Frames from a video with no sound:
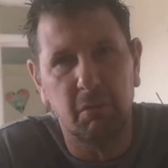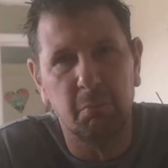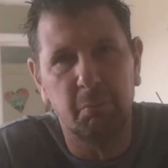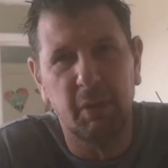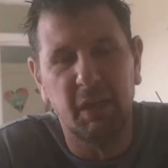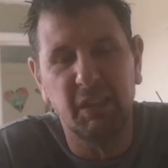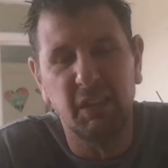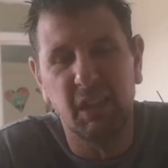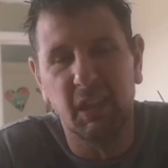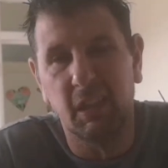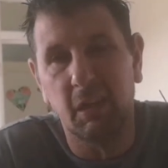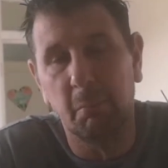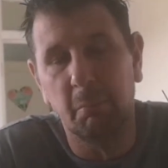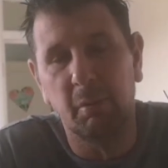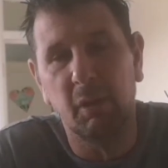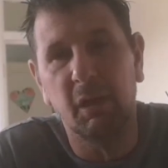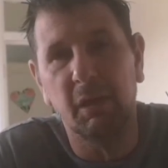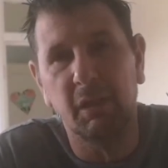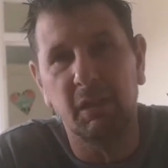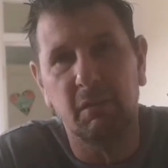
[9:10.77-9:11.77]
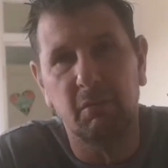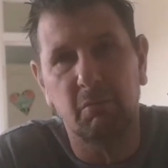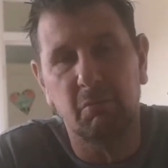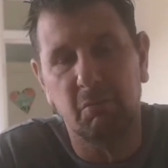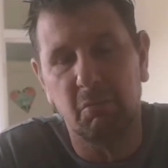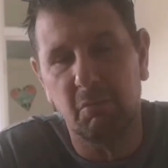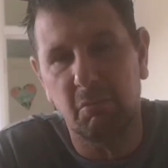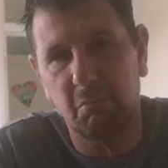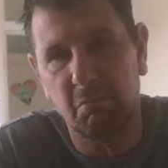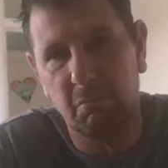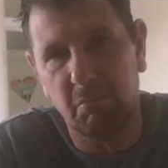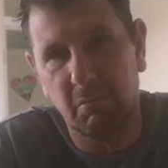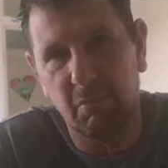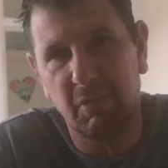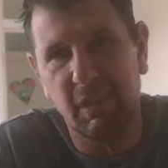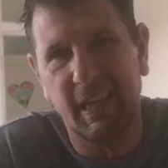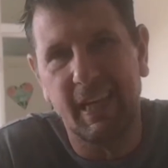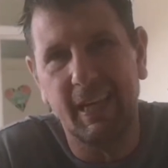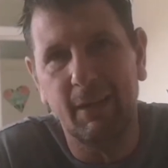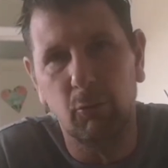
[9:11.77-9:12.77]
basically a completely
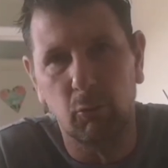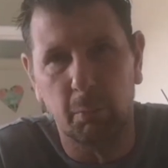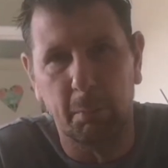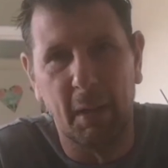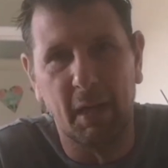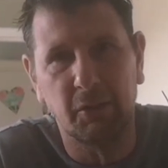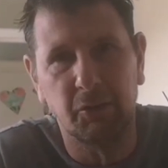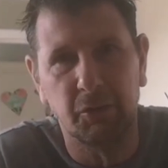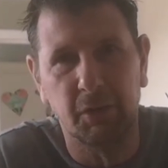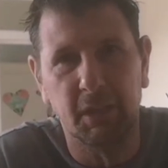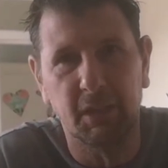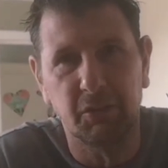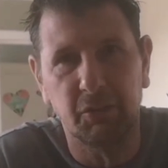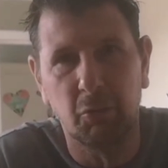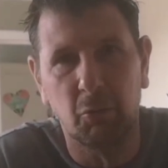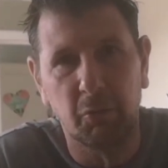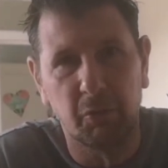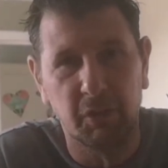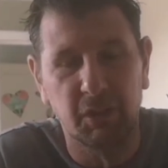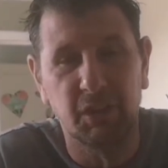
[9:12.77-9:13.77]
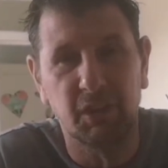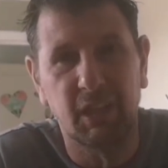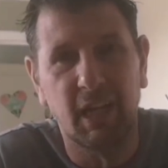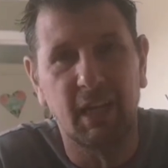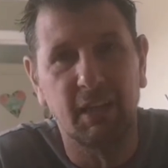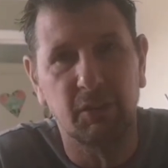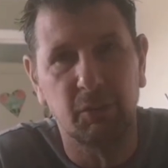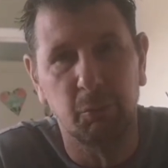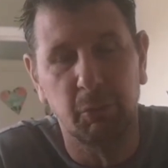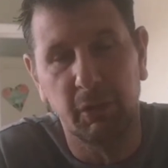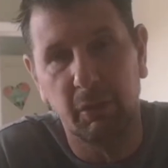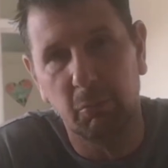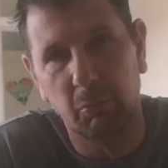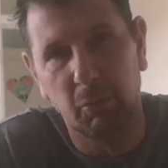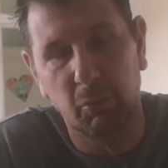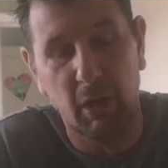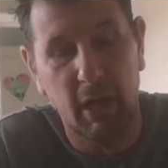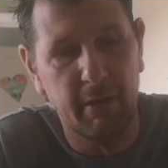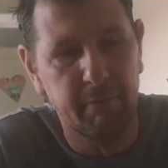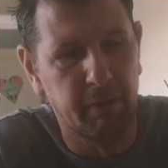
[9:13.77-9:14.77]
killed battery that's not going to start with
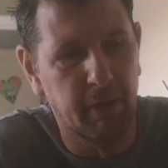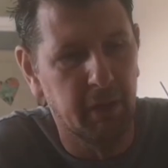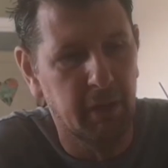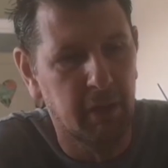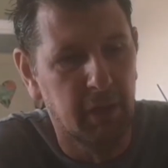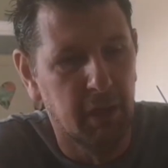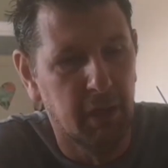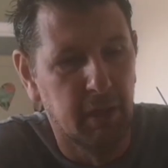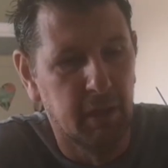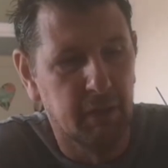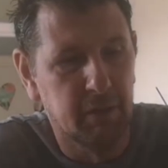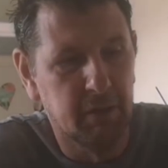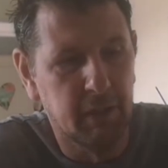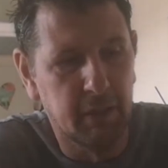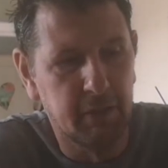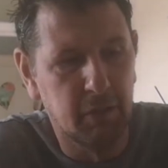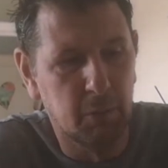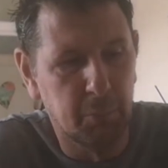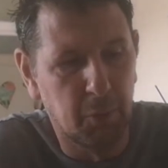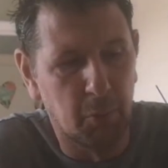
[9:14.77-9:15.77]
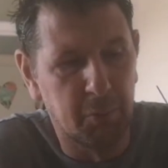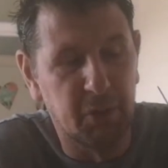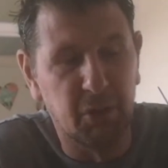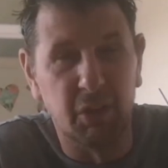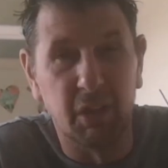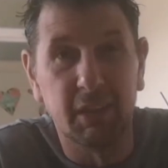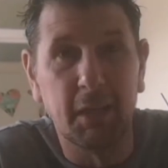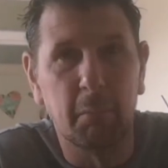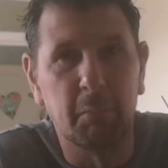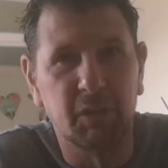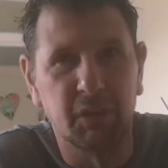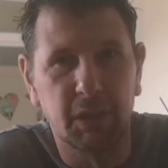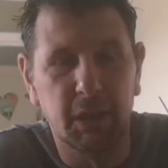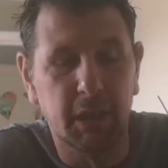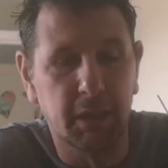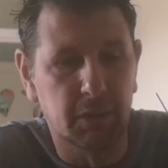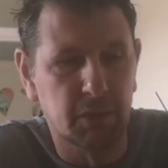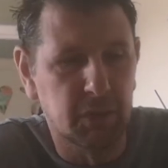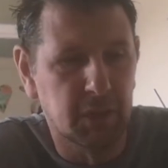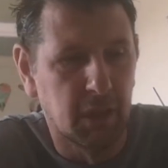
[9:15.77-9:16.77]
whatever, then you're probably going to damage
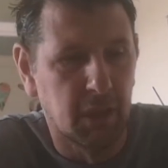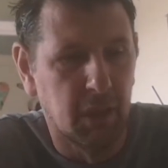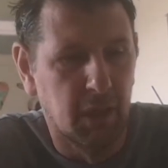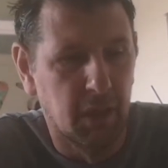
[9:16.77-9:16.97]
this.